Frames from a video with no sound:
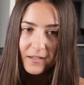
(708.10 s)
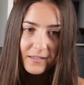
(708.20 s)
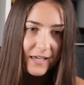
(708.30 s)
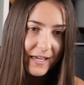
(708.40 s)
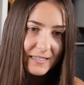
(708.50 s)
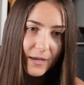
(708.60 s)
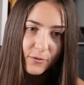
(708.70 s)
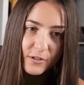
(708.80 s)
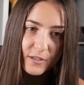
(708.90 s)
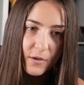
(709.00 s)
Yes, I
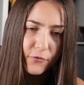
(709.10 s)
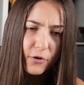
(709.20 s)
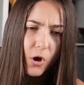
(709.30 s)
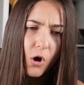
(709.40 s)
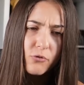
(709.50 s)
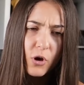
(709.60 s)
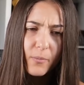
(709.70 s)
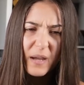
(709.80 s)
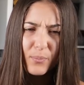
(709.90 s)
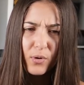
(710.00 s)
will just offer, oh no,
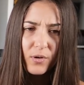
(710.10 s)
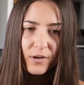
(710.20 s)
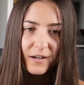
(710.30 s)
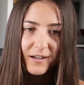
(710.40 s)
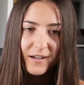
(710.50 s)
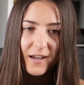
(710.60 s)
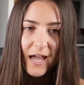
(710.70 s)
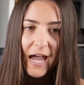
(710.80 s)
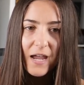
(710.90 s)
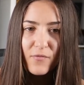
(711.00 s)
my pawn.
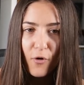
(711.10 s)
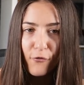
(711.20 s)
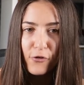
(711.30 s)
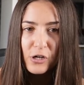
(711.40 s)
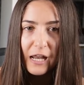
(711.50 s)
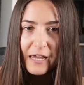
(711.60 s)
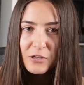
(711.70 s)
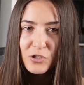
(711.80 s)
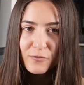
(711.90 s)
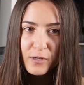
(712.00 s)
I have offered like
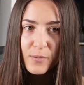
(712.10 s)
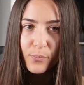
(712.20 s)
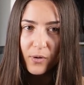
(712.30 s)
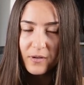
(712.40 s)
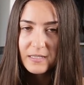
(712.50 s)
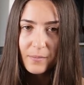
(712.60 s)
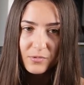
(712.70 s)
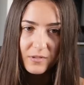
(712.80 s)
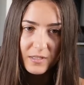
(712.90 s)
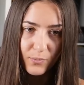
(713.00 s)
3 pawns up to
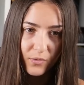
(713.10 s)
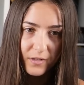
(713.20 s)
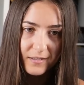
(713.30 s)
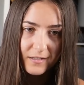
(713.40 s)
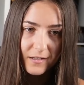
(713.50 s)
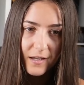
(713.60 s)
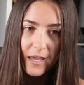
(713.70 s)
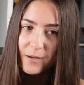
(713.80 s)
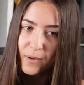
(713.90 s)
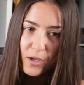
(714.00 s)
this point.
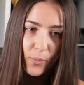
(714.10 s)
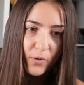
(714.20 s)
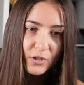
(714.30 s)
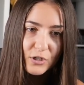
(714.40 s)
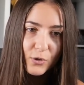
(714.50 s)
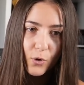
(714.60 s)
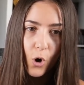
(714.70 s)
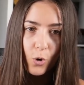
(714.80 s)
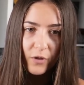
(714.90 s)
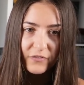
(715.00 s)
And my opponent took
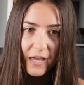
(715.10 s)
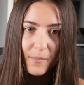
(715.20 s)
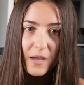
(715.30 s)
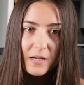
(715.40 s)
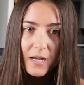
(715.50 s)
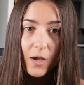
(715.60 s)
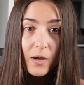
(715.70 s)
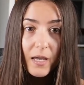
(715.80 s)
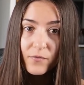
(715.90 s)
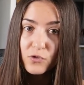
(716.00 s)
all of them. Now
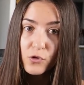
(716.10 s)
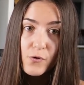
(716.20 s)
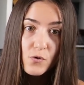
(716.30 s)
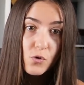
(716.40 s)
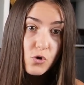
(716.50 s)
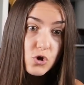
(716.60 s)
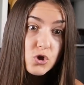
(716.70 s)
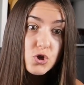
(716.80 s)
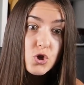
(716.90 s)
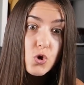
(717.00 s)
I have 2
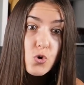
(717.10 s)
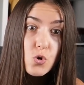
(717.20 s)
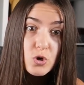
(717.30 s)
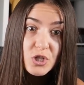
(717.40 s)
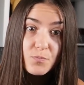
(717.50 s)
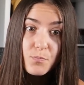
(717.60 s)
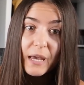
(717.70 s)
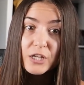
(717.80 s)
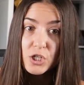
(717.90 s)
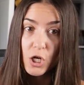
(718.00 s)
huge
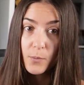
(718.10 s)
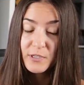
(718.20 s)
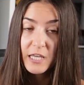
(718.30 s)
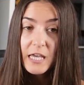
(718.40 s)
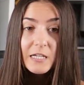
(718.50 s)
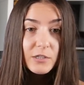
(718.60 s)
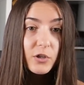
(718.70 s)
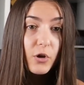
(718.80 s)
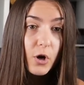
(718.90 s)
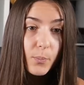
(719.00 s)
bishops
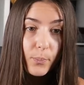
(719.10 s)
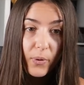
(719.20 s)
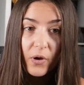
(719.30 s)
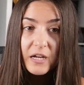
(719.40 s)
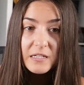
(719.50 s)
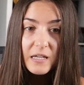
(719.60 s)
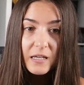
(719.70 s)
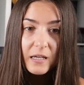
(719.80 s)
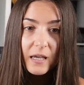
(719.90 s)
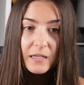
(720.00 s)
that are
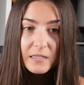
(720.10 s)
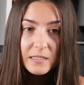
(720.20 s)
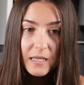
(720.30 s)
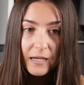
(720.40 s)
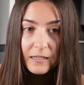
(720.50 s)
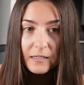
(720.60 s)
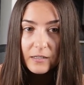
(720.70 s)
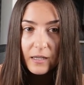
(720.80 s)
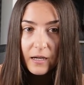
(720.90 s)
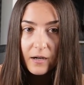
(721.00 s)
pointing exactly
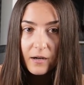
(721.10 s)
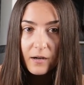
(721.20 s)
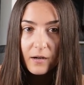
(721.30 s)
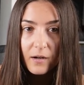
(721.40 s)
there